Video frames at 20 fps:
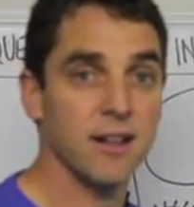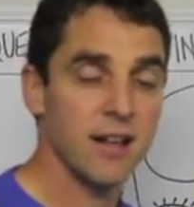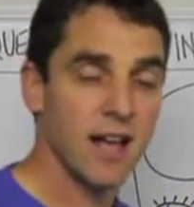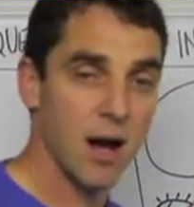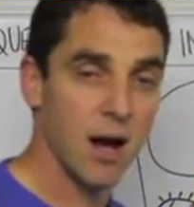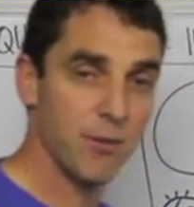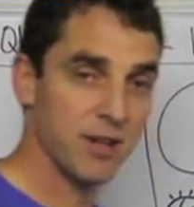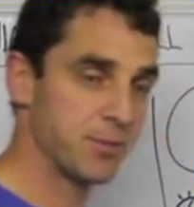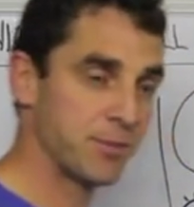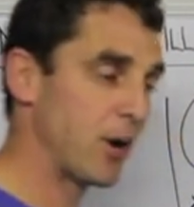
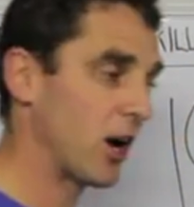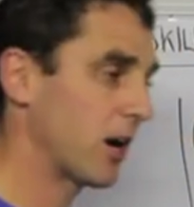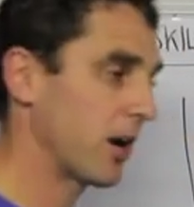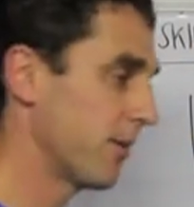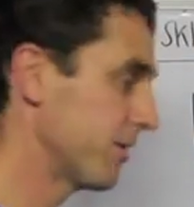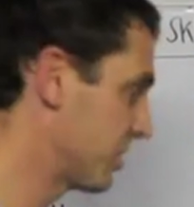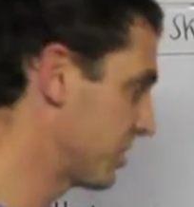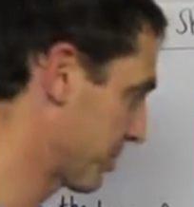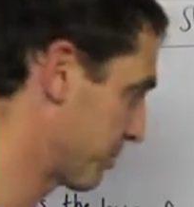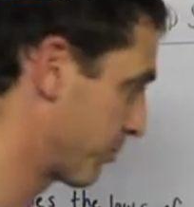And we
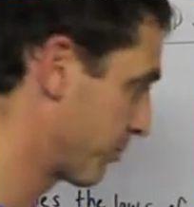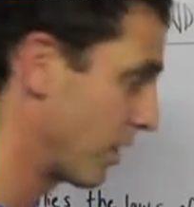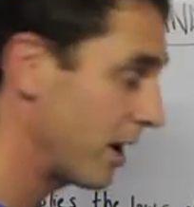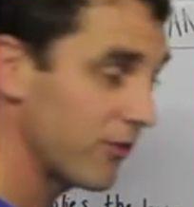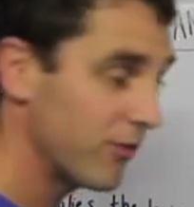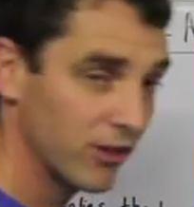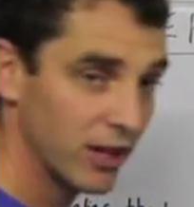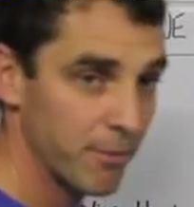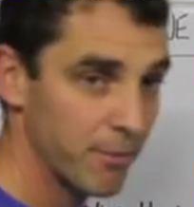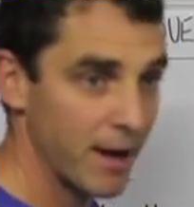spoke just
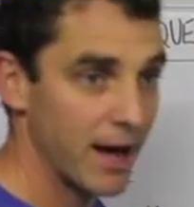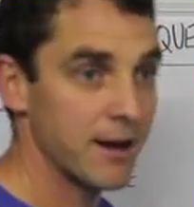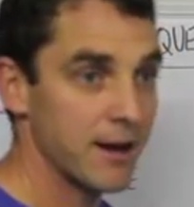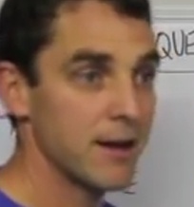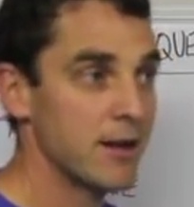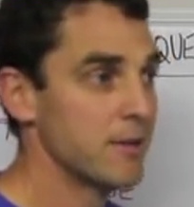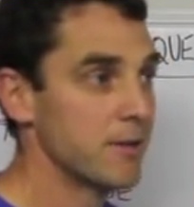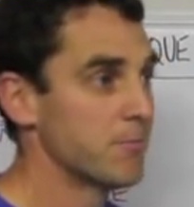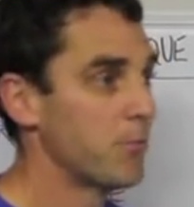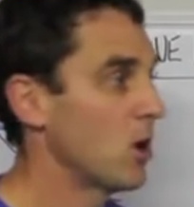briefly
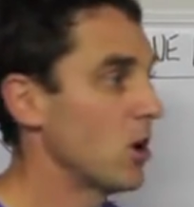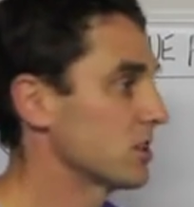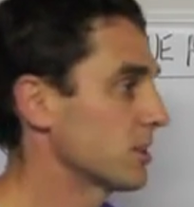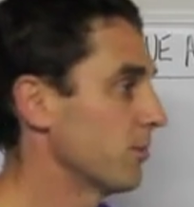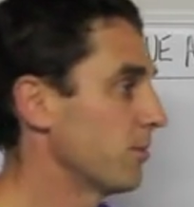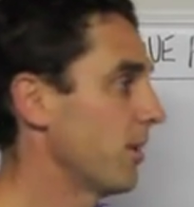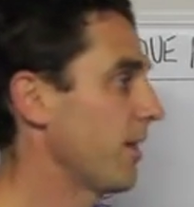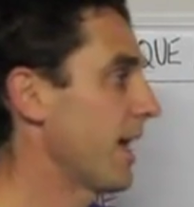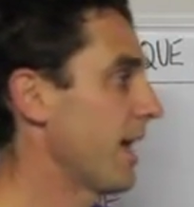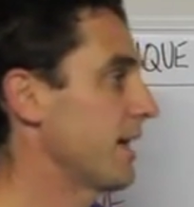about
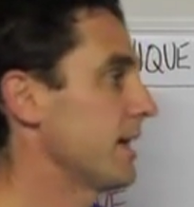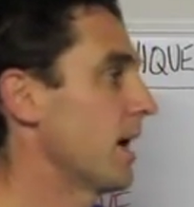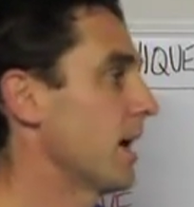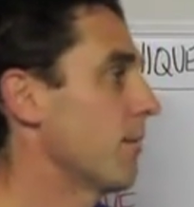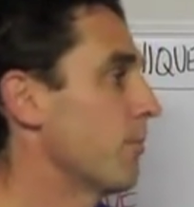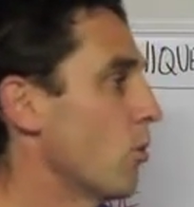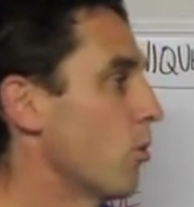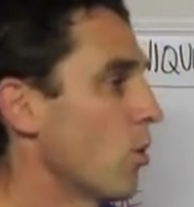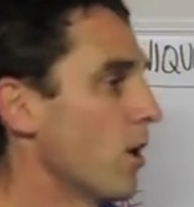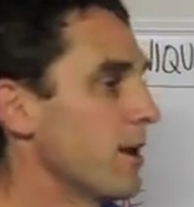possibly that
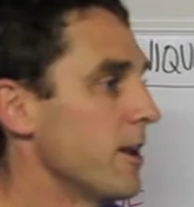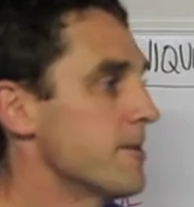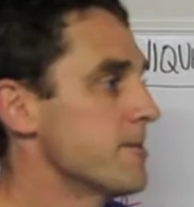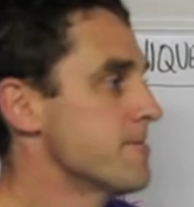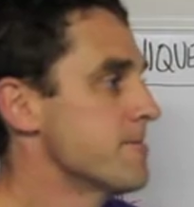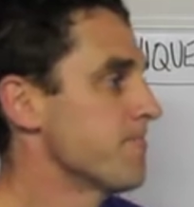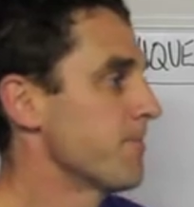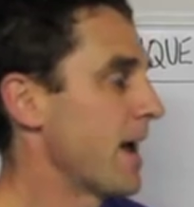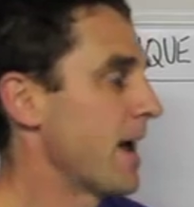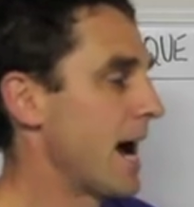young boy
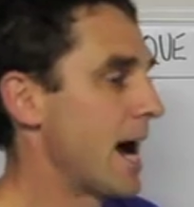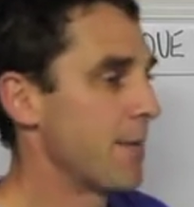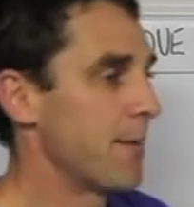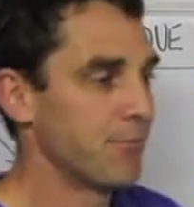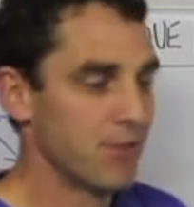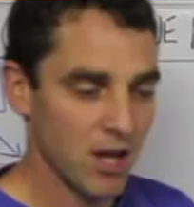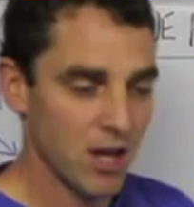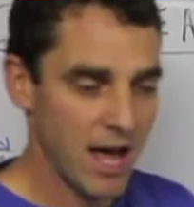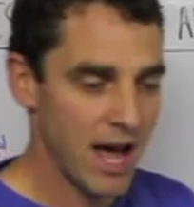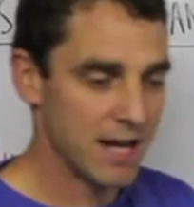
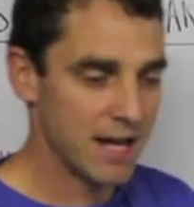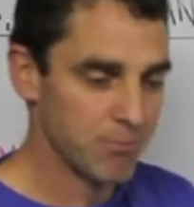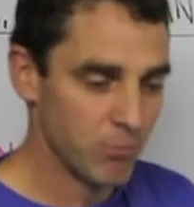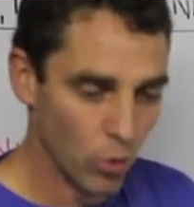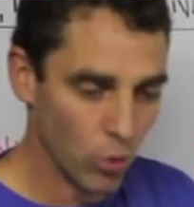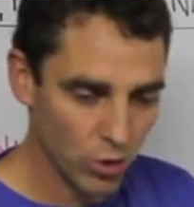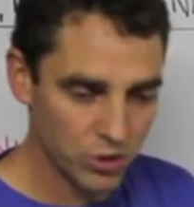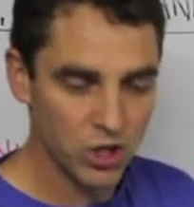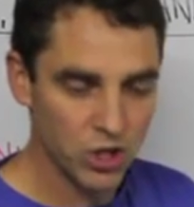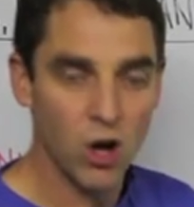had
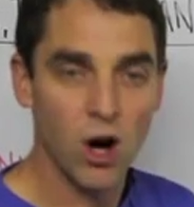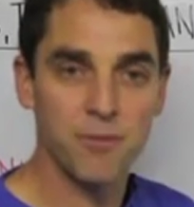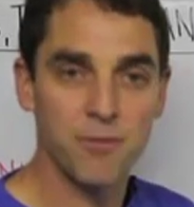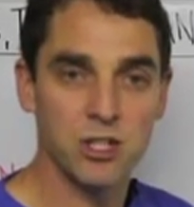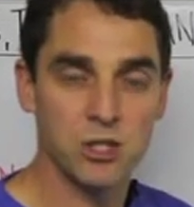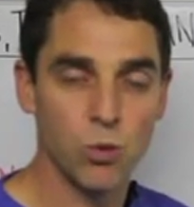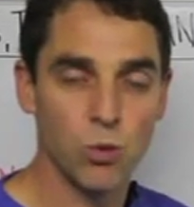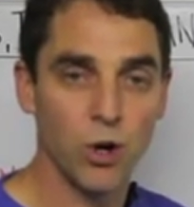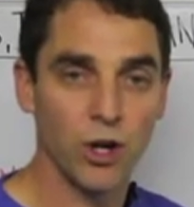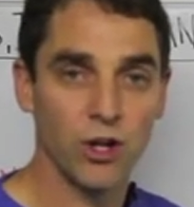more time
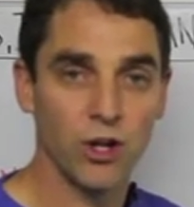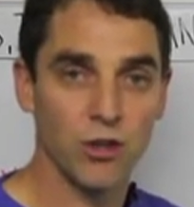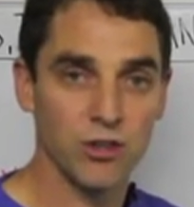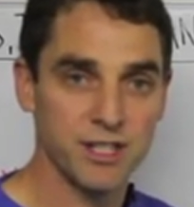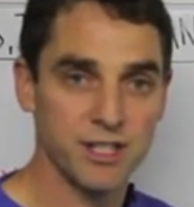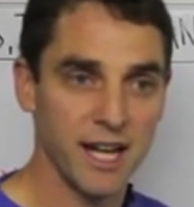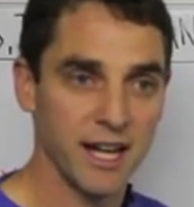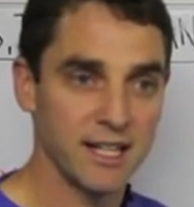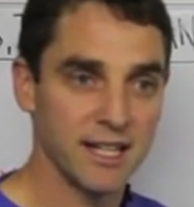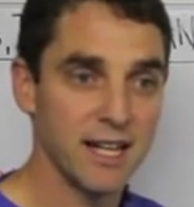just working on
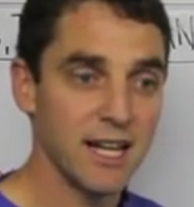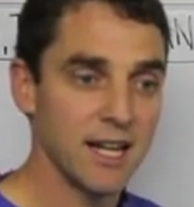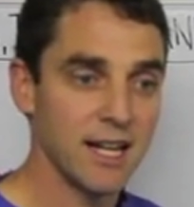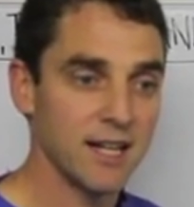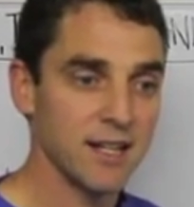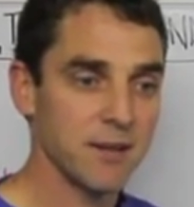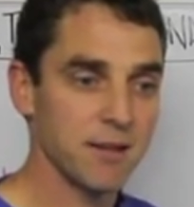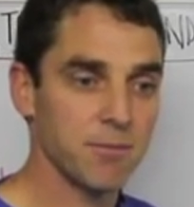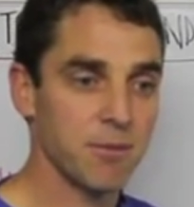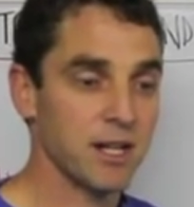technique,
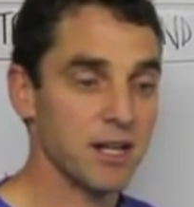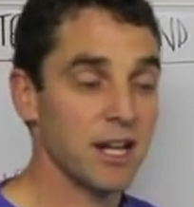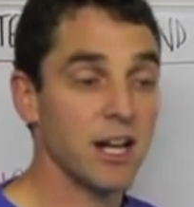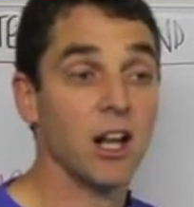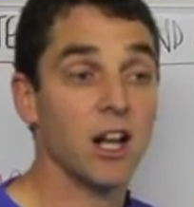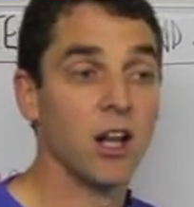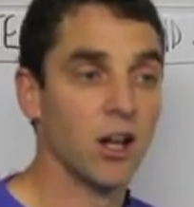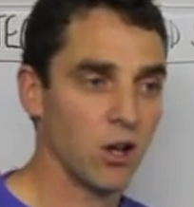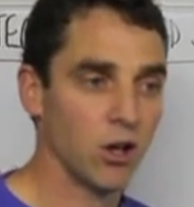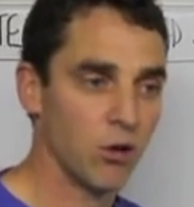but
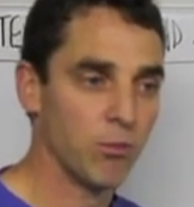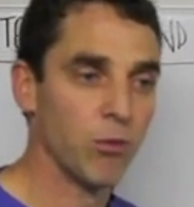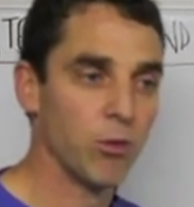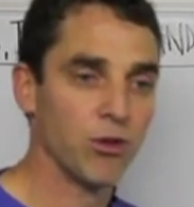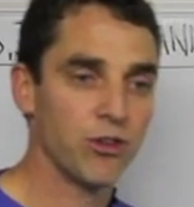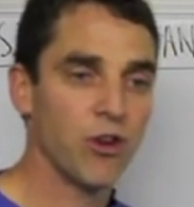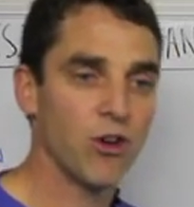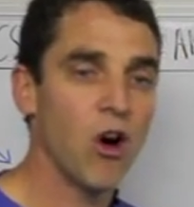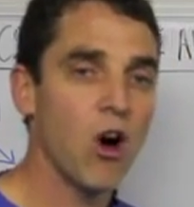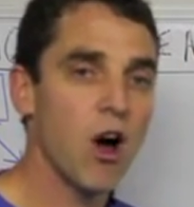needed a lot
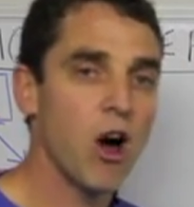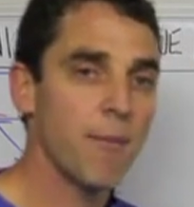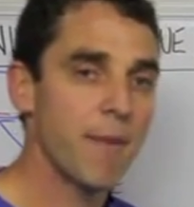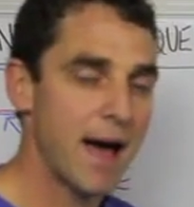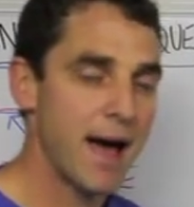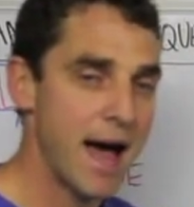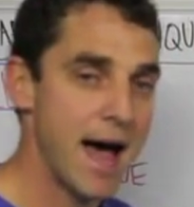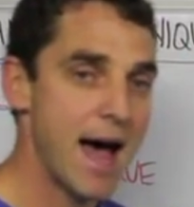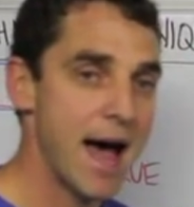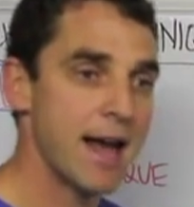more time
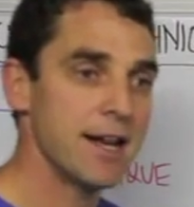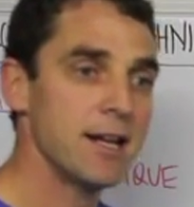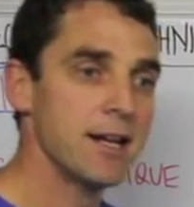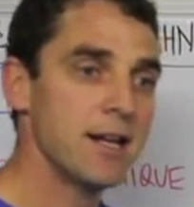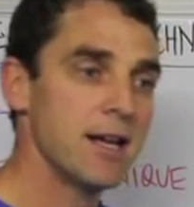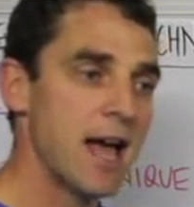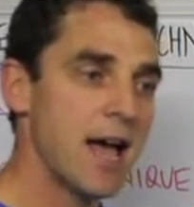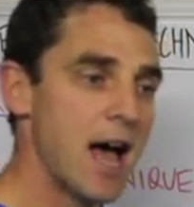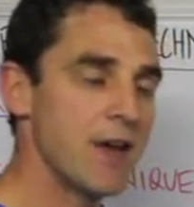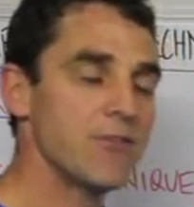at
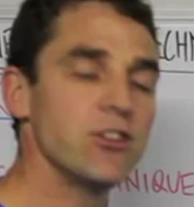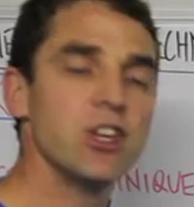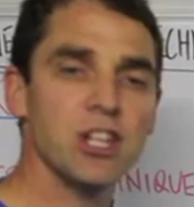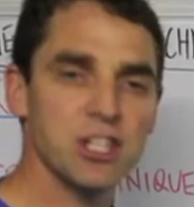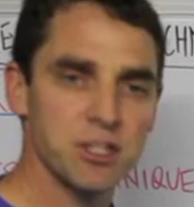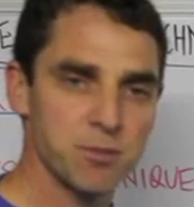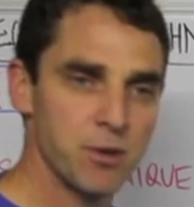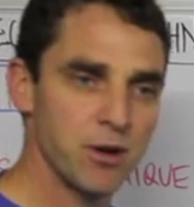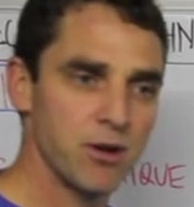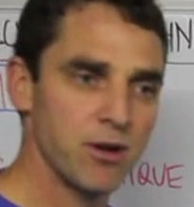having
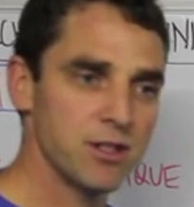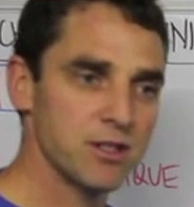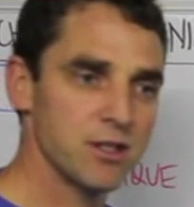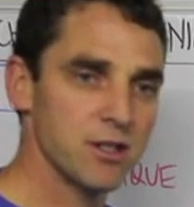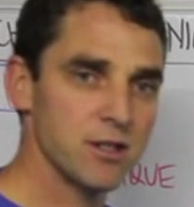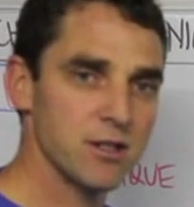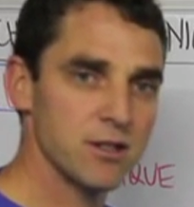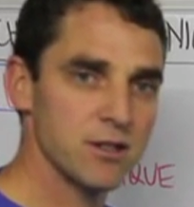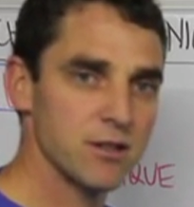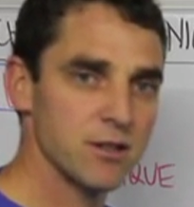
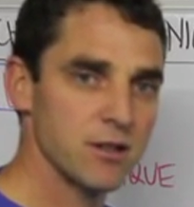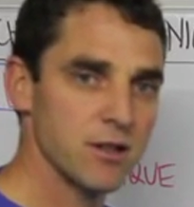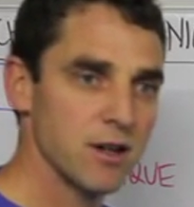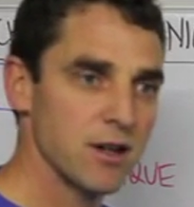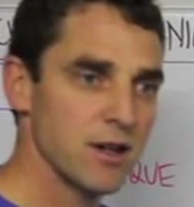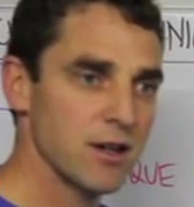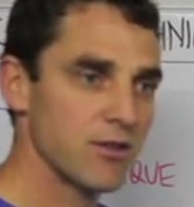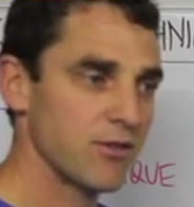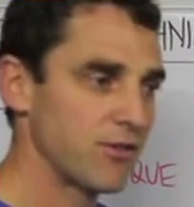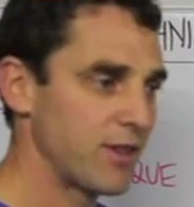experiences
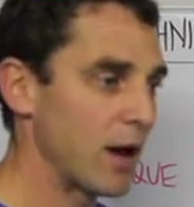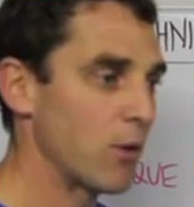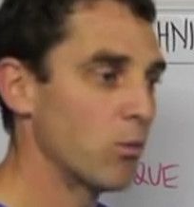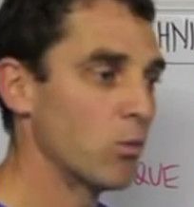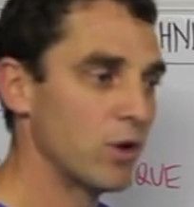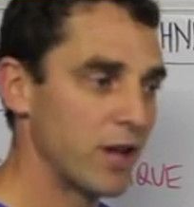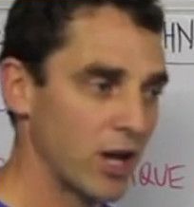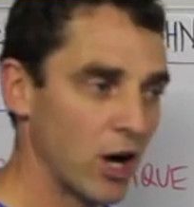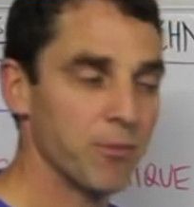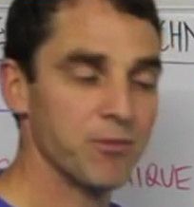that
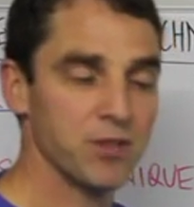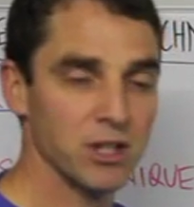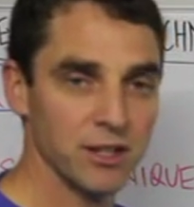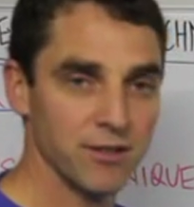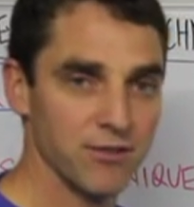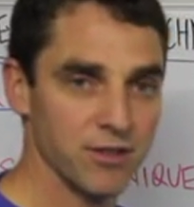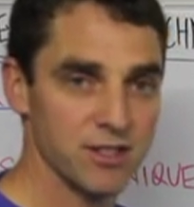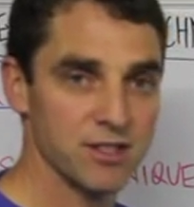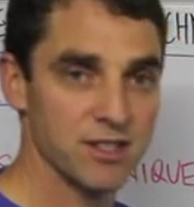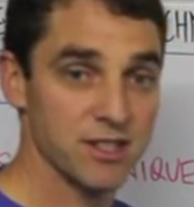would help
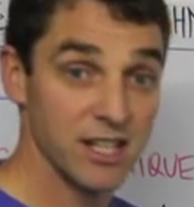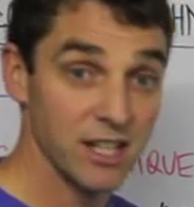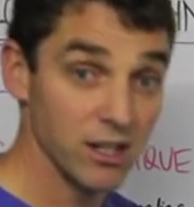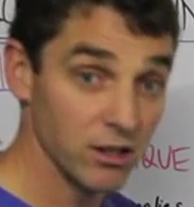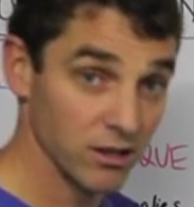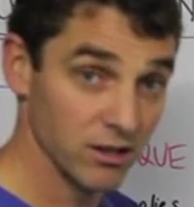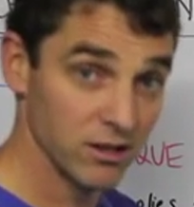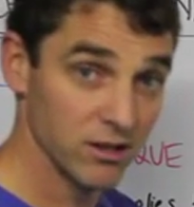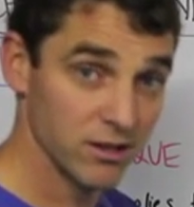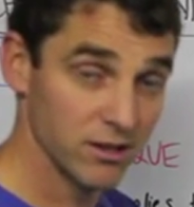deliver skill.